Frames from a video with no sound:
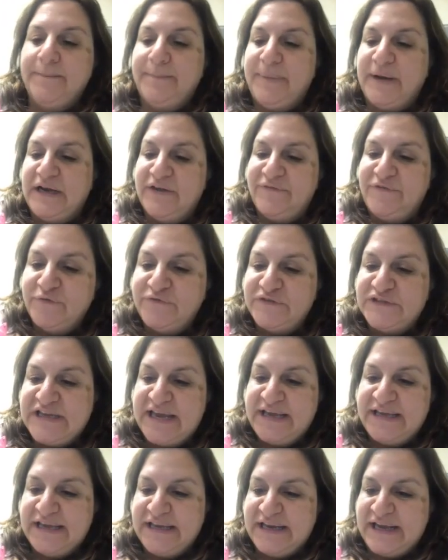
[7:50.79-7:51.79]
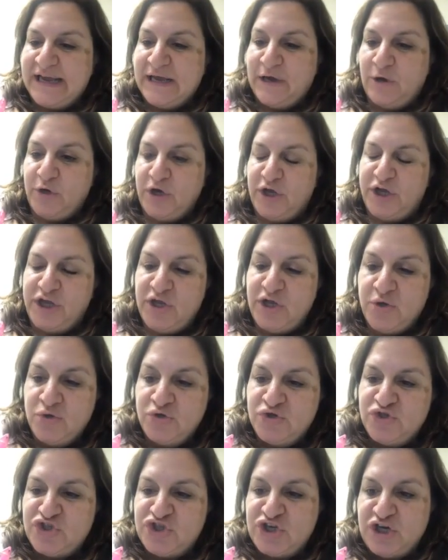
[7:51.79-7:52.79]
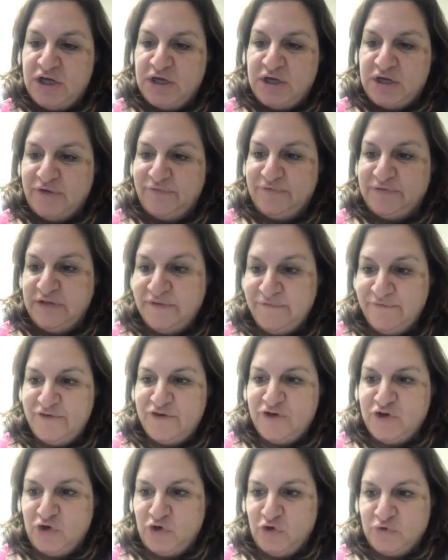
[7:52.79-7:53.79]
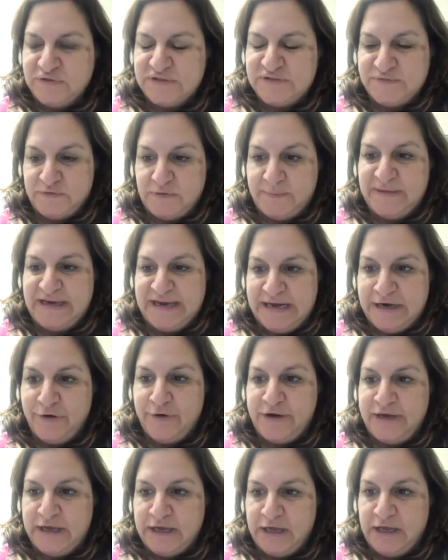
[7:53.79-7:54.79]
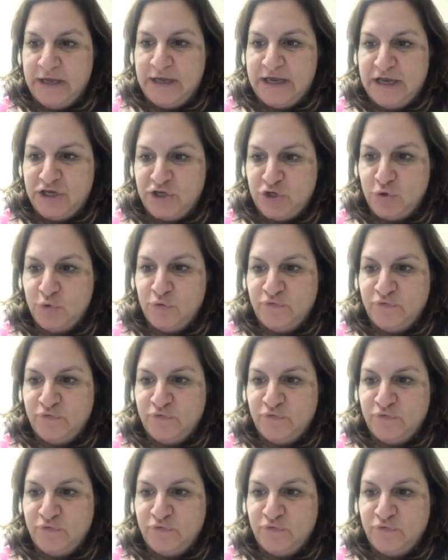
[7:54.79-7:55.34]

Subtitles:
But if you've taken out a huge chunk of lymph nodes from an area and